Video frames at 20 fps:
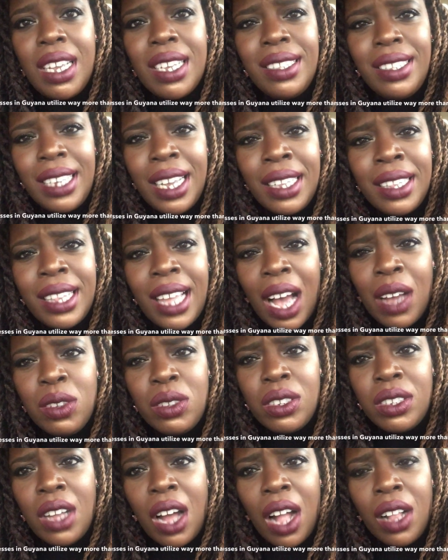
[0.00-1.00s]

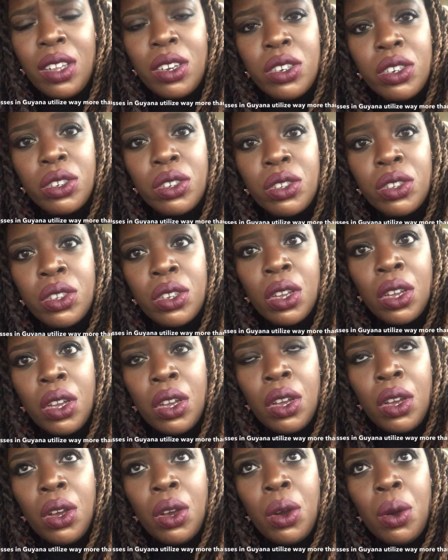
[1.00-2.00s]
$10,000
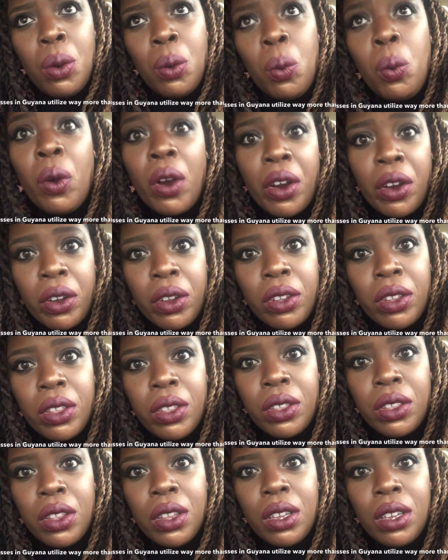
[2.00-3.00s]

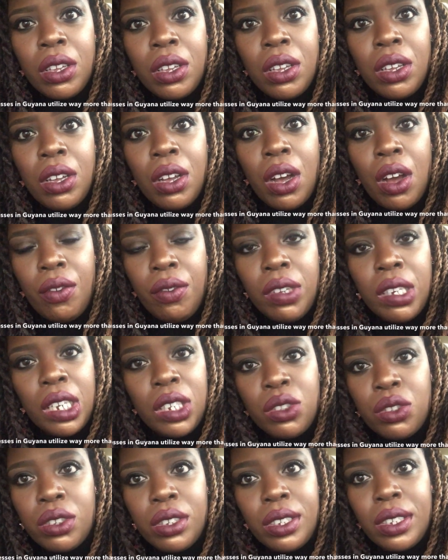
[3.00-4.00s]
worth of
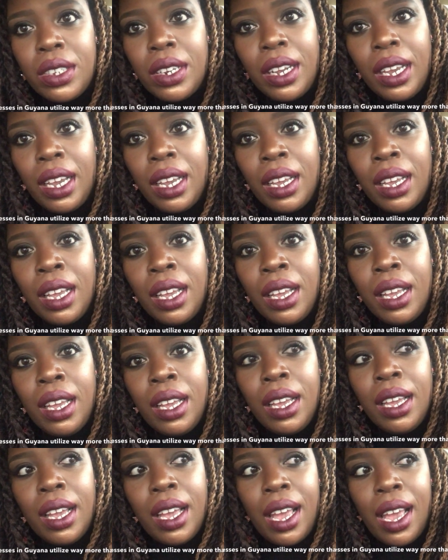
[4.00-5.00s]
electricity.
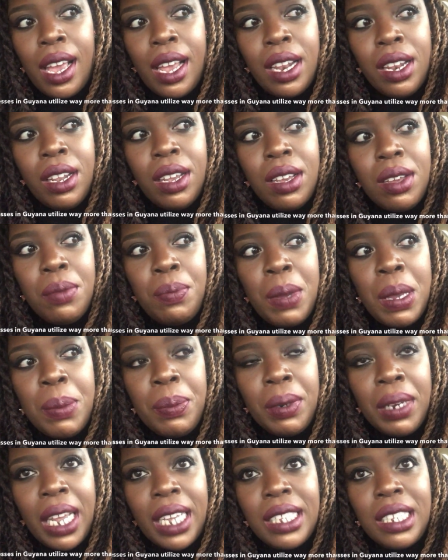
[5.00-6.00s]
And
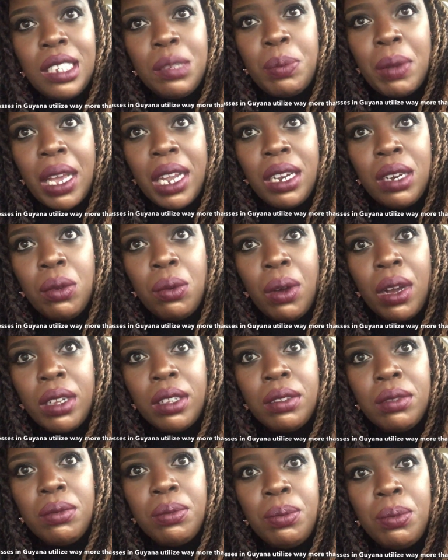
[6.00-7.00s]
people that spend
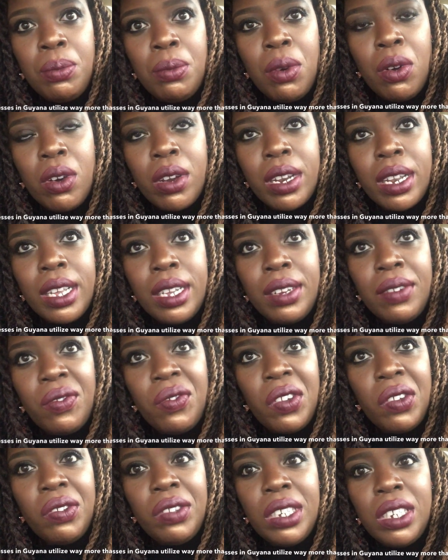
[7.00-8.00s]
more than
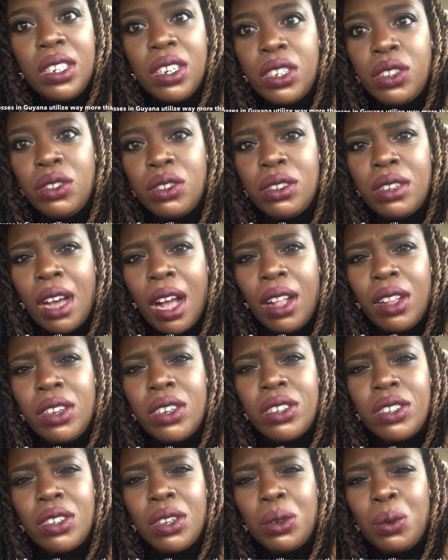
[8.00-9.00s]

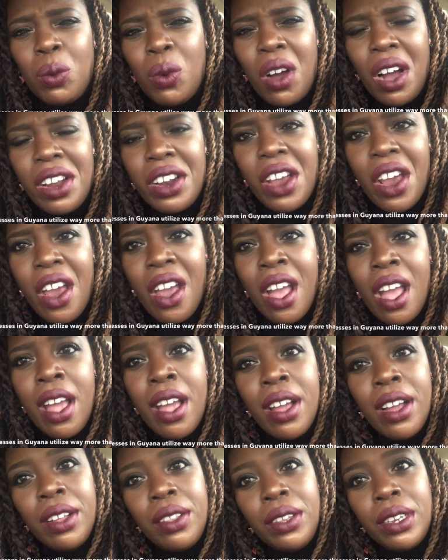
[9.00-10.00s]
$1,500 on water,
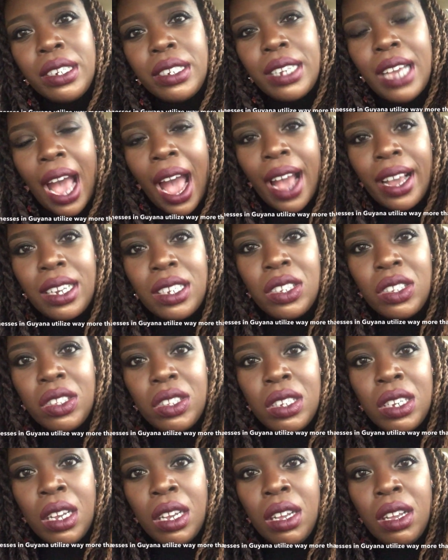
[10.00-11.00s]
they're
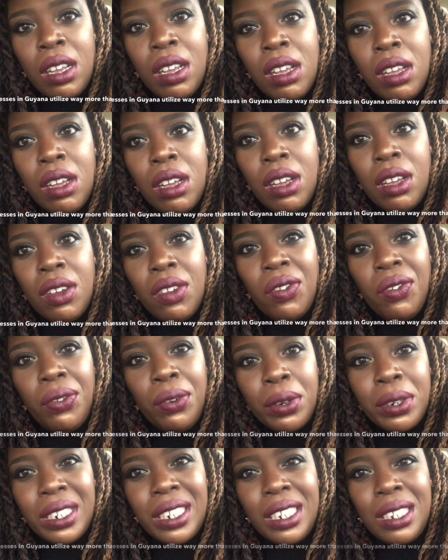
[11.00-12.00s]
taxed
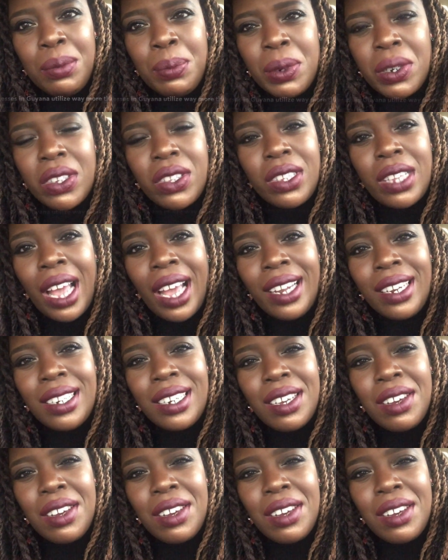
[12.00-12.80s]
14%.